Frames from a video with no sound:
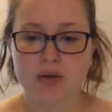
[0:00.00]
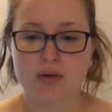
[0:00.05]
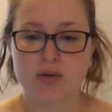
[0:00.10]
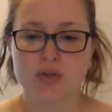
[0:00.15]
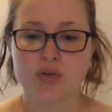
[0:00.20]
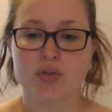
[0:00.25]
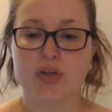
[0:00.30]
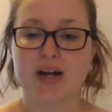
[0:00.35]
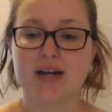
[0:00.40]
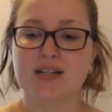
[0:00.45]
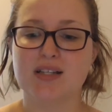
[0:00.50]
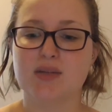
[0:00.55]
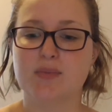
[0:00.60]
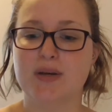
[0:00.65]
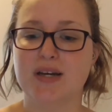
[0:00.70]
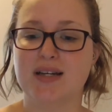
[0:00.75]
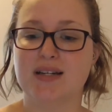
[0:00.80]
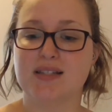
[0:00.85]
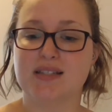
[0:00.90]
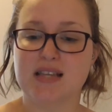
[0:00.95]
So that is
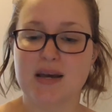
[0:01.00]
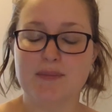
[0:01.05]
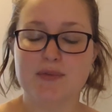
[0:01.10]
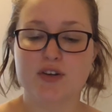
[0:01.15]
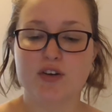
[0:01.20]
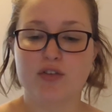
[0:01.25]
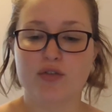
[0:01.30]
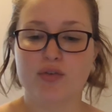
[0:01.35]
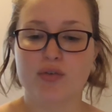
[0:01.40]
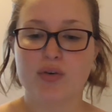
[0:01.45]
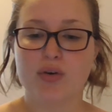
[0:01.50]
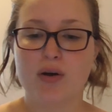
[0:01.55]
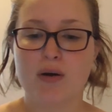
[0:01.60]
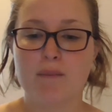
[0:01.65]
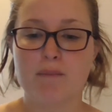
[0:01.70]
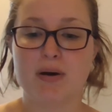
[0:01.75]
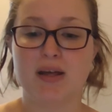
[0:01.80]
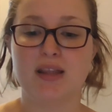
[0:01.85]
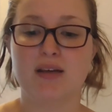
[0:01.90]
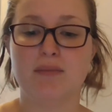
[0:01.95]
being deceptive
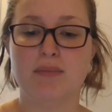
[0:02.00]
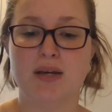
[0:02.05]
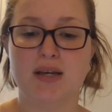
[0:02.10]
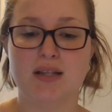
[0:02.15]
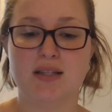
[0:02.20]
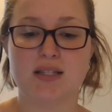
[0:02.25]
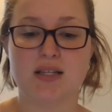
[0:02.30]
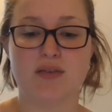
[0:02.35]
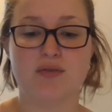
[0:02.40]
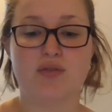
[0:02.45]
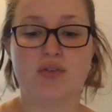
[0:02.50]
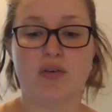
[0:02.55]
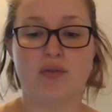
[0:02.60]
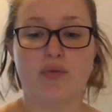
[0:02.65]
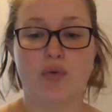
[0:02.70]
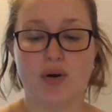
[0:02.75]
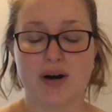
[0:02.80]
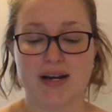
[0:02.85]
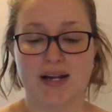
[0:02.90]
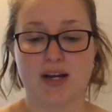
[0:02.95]
by the means of
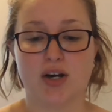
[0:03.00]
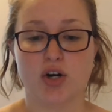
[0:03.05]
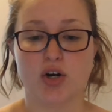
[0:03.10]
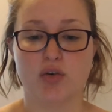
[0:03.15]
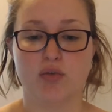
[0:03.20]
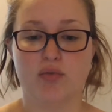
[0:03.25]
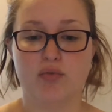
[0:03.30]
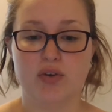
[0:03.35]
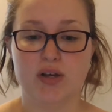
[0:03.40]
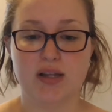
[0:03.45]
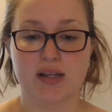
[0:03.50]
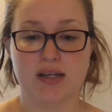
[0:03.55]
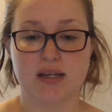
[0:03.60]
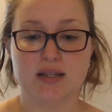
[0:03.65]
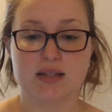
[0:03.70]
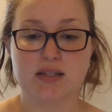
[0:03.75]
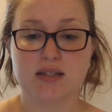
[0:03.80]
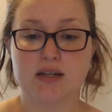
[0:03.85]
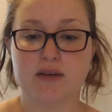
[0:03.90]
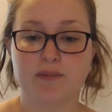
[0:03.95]
avoiding hurt
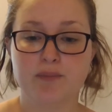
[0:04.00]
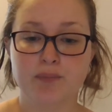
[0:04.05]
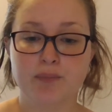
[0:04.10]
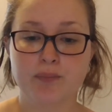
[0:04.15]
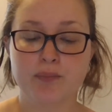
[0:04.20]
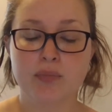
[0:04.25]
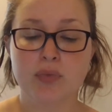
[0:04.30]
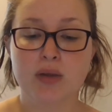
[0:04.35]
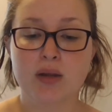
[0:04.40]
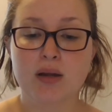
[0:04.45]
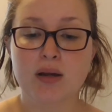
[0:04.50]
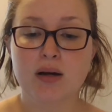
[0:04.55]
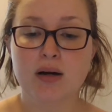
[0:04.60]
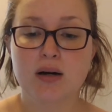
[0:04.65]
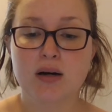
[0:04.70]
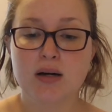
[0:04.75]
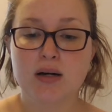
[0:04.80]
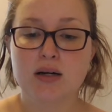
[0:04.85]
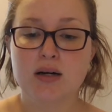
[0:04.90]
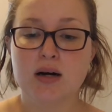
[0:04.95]
feelings.
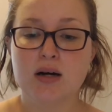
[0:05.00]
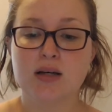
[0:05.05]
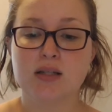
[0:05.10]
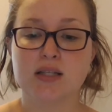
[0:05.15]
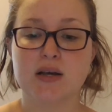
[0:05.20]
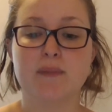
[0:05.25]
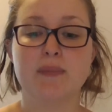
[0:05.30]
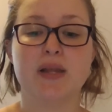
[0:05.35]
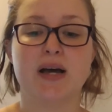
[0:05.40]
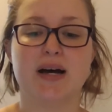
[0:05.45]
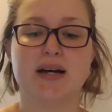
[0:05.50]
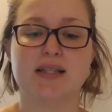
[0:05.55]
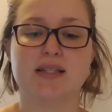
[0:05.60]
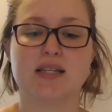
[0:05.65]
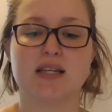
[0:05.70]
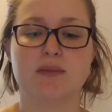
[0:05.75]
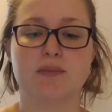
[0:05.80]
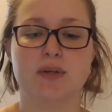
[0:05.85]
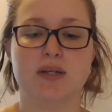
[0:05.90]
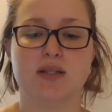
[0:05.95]
Some
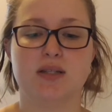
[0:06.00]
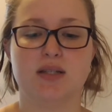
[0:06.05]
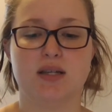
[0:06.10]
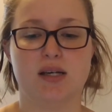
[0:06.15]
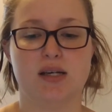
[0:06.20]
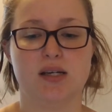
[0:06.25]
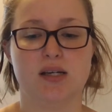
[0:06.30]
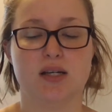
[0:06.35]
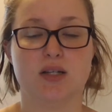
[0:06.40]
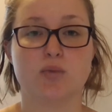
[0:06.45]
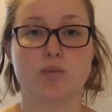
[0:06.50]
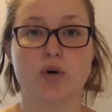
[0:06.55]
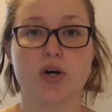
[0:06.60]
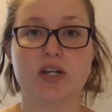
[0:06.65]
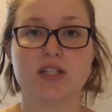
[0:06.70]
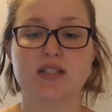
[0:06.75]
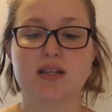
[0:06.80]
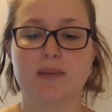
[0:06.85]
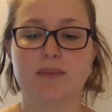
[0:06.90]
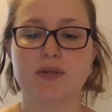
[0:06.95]
lies can be seen as more
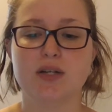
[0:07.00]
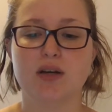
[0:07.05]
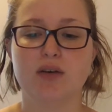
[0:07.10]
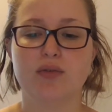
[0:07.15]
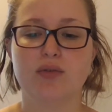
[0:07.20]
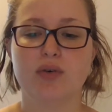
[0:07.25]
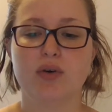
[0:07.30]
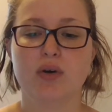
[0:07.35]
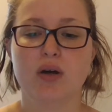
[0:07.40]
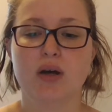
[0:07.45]
acceptable